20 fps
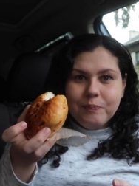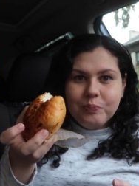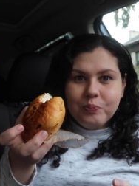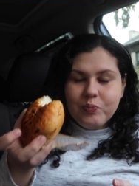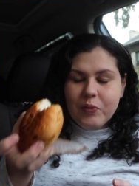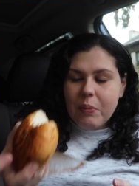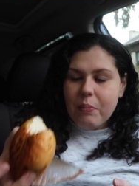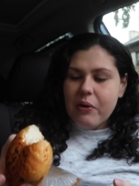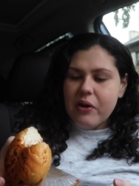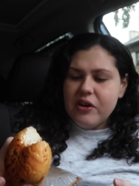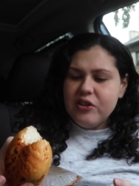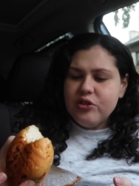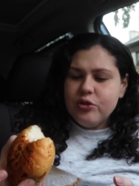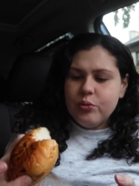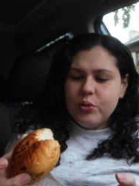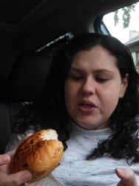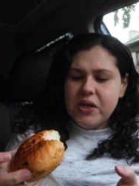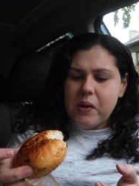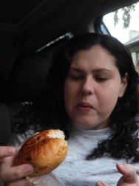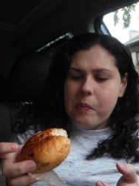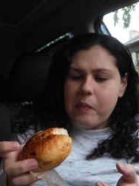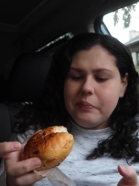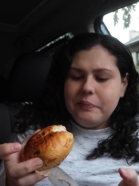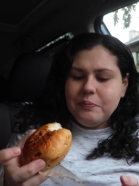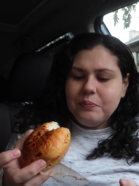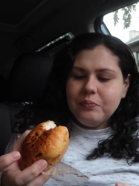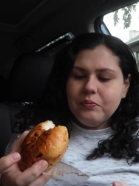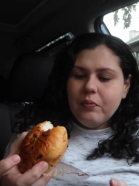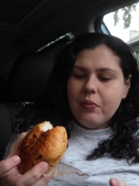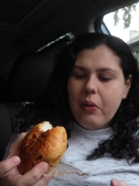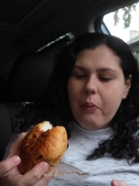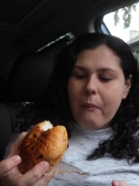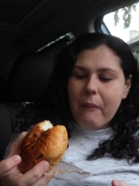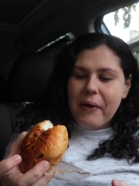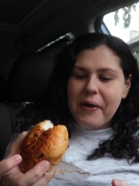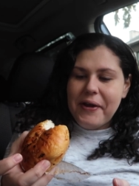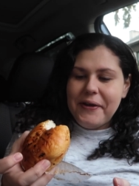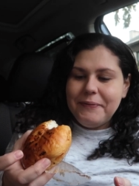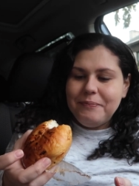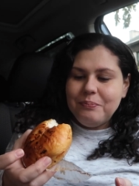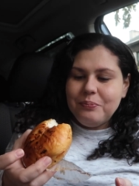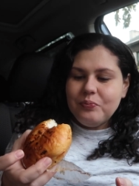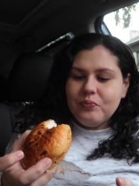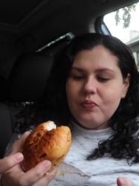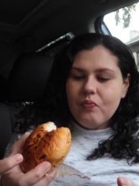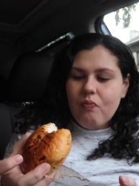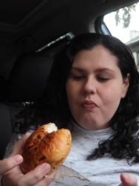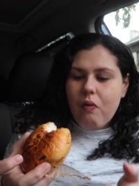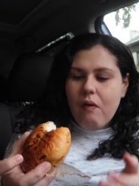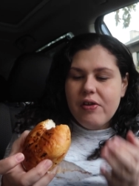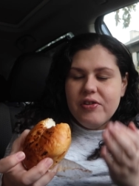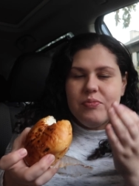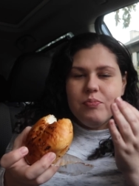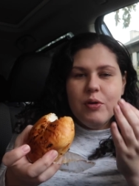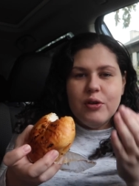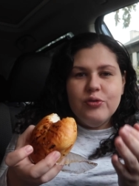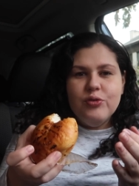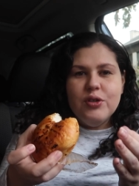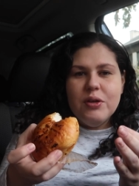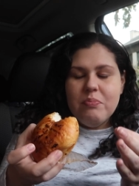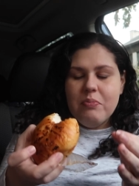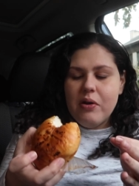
The bun is sweet, but it's mostly